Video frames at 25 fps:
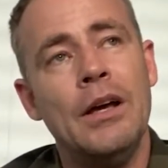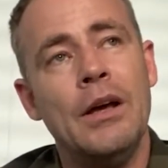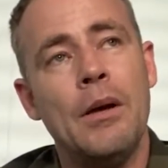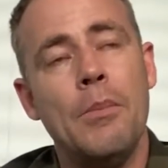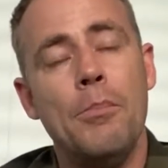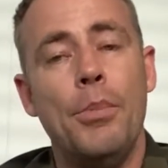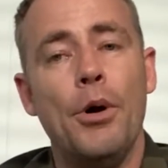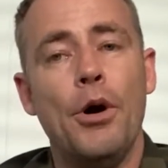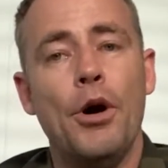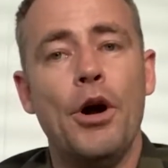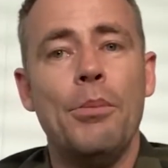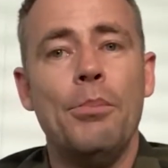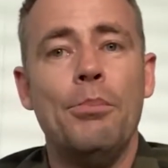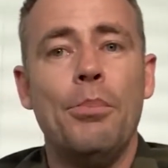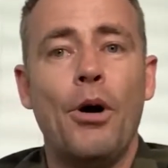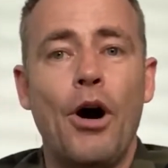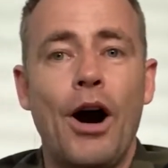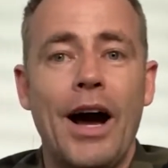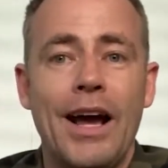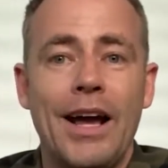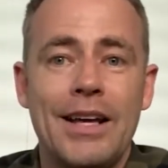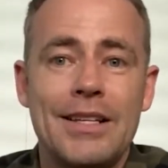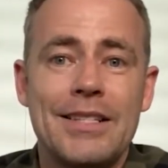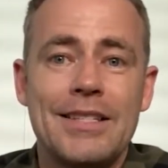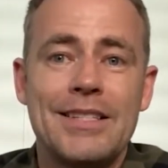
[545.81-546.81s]
bird
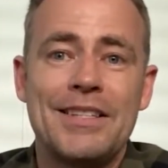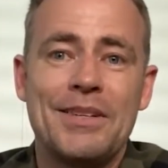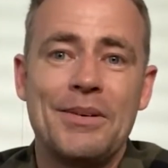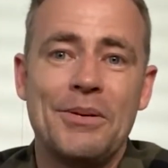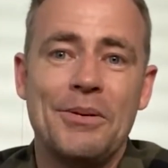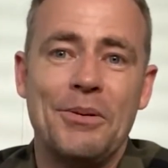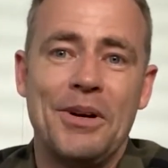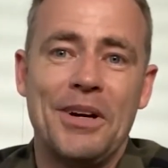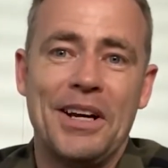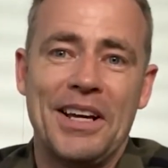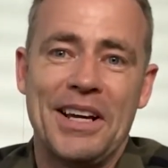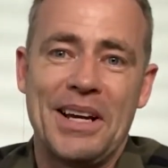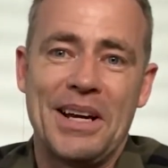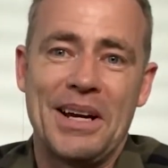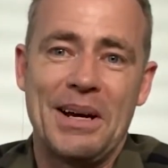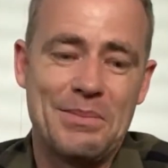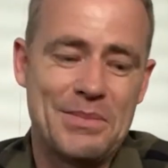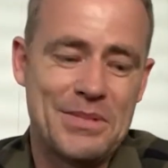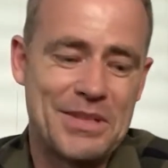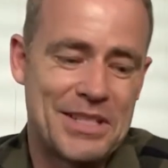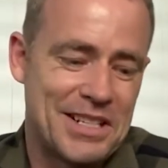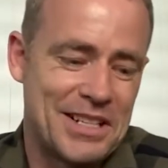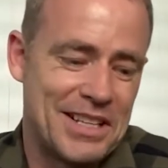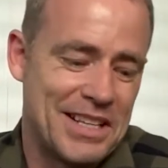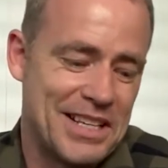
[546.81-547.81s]
bias when it
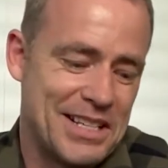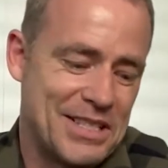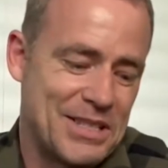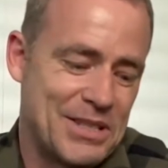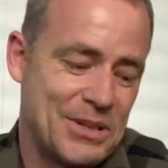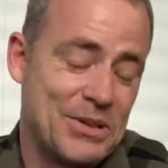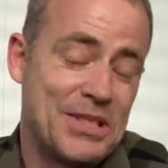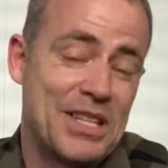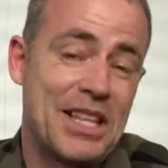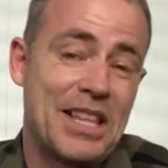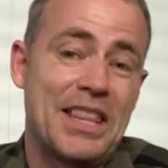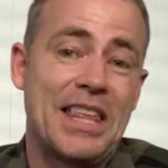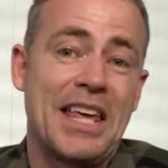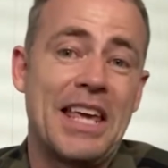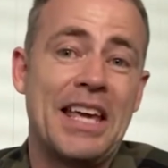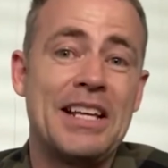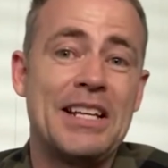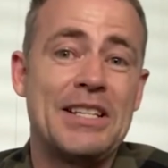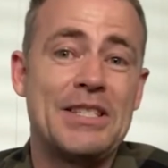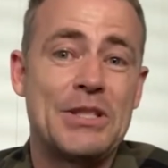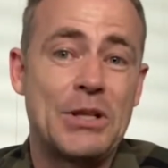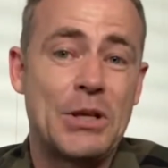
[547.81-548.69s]
comes to these sorts of things.